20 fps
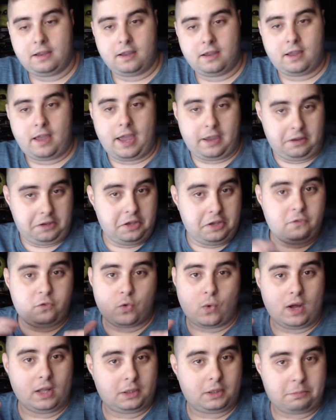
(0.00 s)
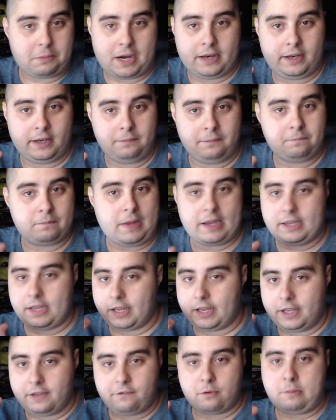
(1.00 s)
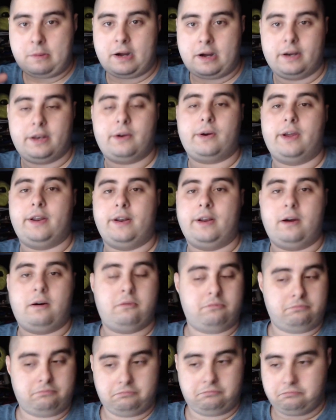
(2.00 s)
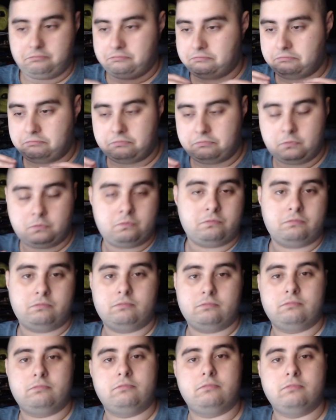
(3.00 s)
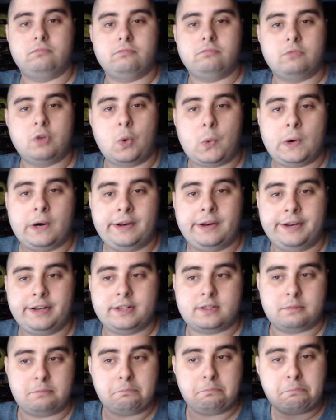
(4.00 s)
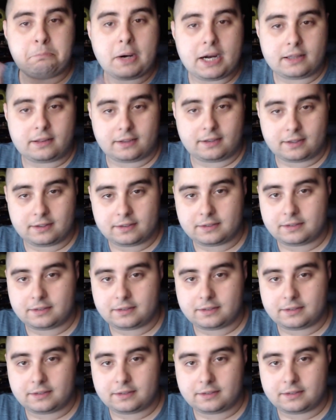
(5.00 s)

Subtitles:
hey, if you want money, I can give you money right now. No worries, but